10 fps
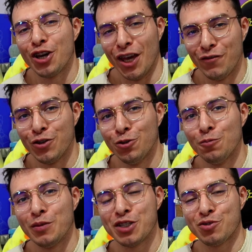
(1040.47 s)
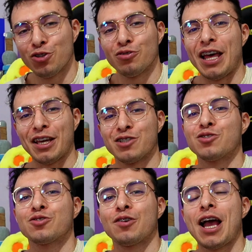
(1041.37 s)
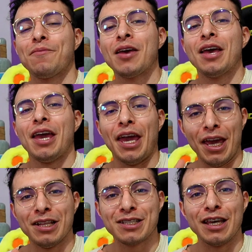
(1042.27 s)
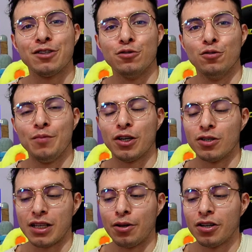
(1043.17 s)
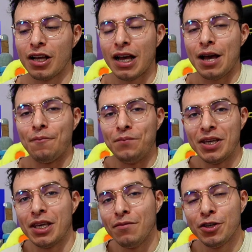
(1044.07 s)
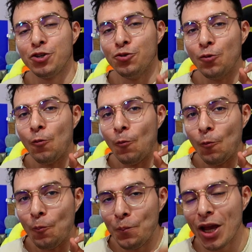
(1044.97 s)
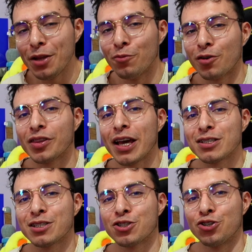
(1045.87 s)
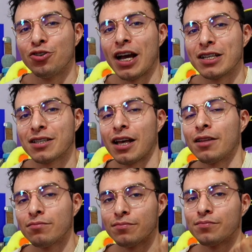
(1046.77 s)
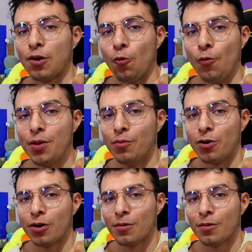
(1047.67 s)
If you do, please make sure to like and subscribe and stay tuned because I'm gonna be giving you many more decks so you guys can win more.